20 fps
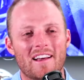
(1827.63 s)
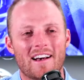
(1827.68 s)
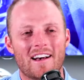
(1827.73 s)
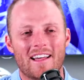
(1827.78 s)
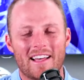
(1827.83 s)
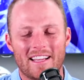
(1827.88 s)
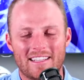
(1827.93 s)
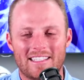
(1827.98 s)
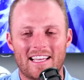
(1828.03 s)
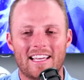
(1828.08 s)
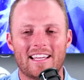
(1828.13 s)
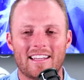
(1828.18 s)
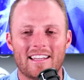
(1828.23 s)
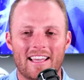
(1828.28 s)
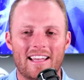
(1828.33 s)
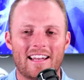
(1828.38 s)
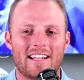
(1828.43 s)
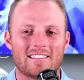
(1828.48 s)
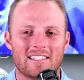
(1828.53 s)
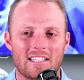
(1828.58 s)
I think Dan
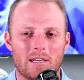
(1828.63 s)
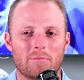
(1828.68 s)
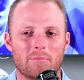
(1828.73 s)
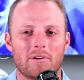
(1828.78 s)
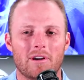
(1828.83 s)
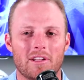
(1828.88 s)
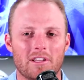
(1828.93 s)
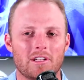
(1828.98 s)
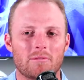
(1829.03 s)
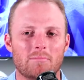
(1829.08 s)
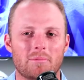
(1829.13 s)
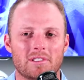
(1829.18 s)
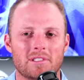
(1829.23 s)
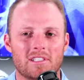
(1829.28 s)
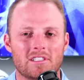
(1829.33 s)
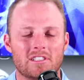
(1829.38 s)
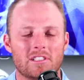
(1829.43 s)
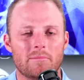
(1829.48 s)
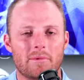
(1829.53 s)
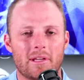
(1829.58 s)
Lanning's in a pretty good
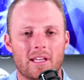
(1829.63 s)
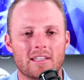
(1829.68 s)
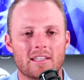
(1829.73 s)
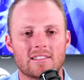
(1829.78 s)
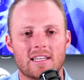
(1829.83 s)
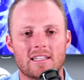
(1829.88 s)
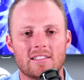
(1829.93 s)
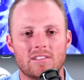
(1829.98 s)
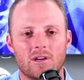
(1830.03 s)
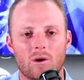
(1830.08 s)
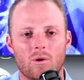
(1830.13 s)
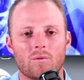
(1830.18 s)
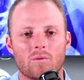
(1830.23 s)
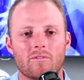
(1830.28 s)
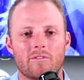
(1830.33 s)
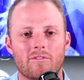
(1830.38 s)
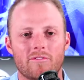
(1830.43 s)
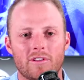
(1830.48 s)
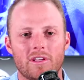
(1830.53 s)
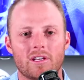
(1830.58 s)
position because I don't
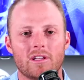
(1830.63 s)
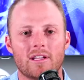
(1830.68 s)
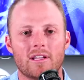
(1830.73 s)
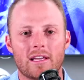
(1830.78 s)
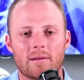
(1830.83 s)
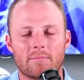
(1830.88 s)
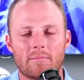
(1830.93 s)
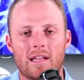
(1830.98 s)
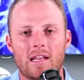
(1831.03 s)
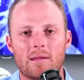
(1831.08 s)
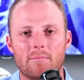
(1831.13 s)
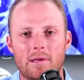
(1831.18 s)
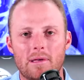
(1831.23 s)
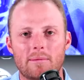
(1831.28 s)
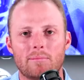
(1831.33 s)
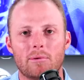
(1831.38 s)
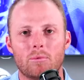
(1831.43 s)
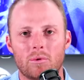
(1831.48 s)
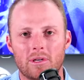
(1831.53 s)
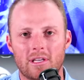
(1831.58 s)
feel like many
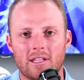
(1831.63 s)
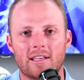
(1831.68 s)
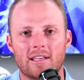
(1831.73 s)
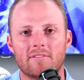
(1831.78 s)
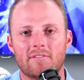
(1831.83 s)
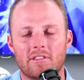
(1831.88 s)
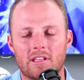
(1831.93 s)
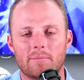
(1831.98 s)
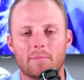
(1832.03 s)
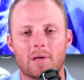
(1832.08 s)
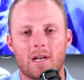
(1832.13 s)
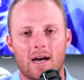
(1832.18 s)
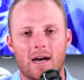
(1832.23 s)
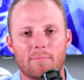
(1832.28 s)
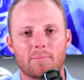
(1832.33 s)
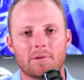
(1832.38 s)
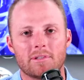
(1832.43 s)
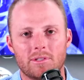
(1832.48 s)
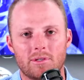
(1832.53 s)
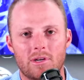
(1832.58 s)
people would give them an
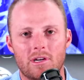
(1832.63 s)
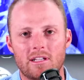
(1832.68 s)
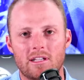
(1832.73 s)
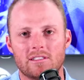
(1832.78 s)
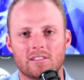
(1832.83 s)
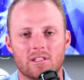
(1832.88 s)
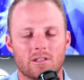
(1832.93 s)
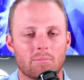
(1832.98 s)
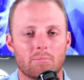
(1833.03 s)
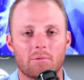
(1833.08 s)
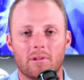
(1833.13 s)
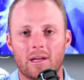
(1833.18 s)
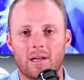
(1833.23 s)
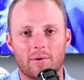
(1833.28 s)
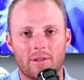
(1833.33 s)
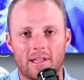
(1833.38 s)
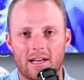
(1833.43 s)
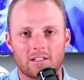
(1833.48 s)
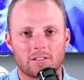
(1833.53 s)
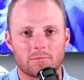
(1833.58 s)
opportunity. So they're playing
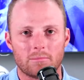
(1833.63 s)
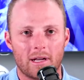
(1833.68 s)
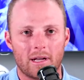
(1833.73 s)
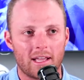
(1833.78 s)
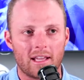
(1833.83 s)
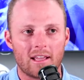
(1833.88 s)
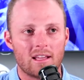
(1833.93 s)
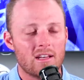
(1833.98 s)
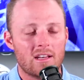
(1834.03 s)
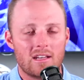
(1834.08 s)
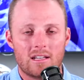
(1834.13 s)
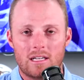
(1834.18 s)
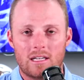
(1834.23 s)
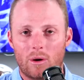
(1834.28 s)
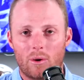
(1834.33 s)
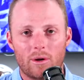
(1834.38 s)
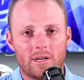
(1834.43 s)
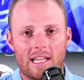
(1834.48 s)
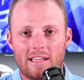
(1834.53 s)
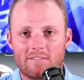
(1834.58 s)
with house money. No
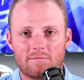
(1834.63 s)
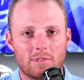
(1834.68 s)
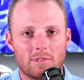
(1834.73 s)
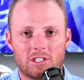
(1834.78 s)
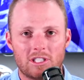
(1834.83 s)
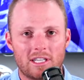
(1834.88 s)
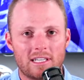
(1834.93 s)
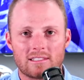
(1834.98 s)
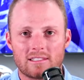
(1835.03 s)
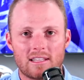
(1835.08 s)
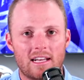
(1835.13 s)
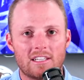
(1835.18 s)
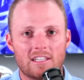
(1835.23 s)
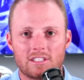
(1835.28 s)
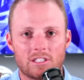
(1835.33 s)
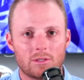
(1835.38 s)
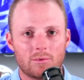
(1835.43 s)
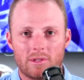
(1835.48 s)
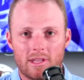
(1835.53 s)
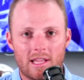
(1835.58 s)
one gave them a chance
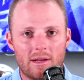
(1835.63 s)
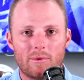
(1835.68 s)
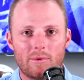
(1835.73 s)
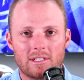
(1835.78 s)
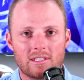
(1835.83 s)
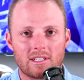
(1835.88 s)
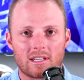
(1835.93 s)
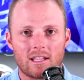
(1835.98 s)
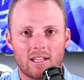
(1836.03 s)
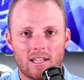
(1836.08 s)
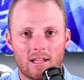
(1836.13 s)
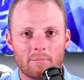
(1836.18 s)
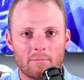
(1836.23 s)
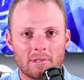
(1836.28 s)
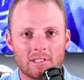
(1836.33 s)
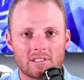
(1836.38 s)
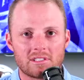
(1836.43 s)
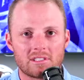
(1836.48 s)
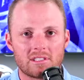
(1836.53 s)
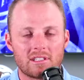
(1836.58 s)
last year when they went to
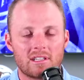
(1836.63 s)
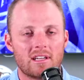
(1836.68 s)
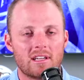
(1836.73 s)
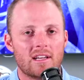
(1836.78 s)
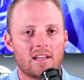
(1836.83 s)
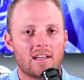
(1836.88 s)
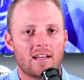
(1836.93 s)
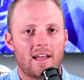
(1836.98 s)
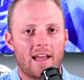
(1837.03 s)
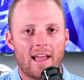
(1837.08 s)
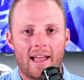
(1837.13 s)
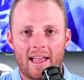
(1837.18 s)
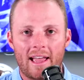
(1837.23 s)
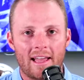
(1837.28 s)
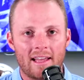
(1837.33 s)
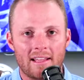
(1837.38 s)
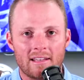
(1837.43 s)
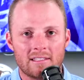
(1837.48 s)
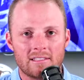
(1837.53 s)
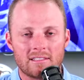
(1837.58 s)
Columbus
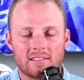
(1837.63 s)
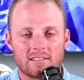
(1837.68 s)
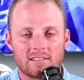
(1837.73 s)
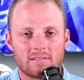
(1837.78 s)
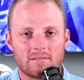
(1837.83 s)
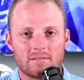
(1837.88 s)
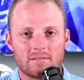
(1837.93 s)
and,